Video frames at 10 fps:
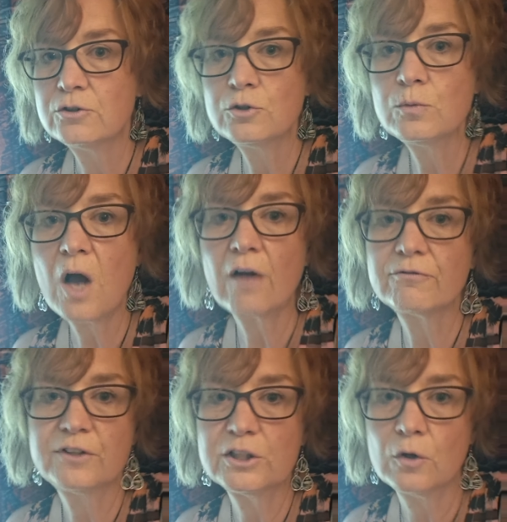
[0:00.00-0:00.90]
do
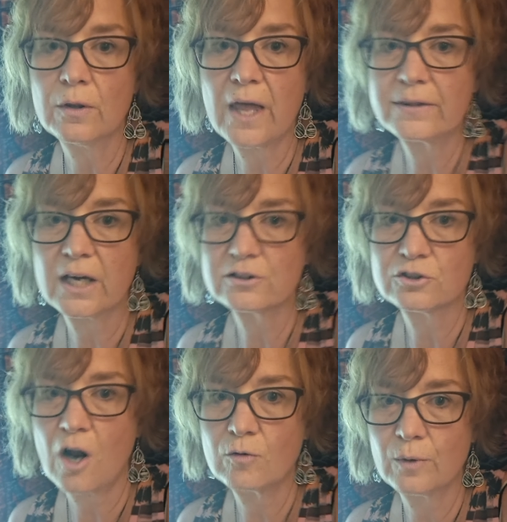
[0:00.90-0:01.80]
not feel that that's
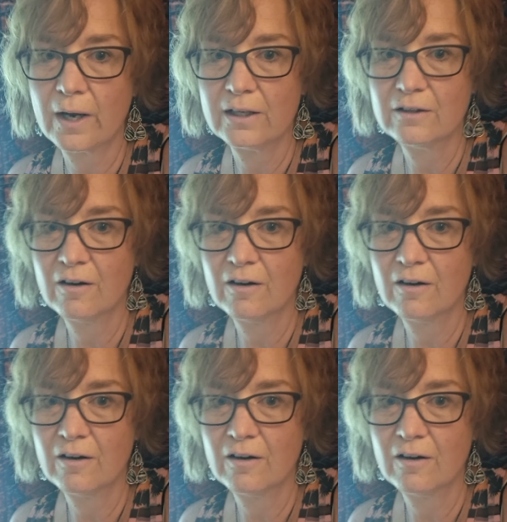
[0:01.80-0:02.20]
not right